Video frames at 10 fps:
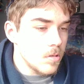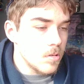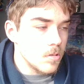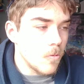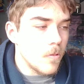
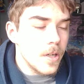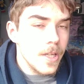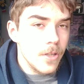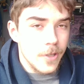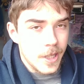Oh, why
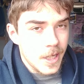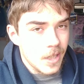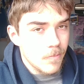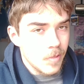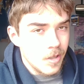do you
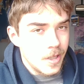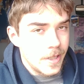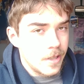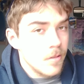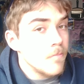hate
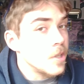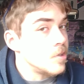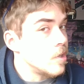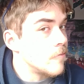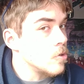me?
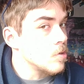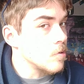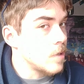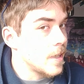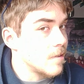Because you have loose
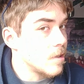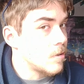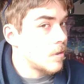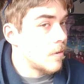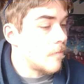
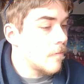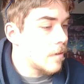articulation.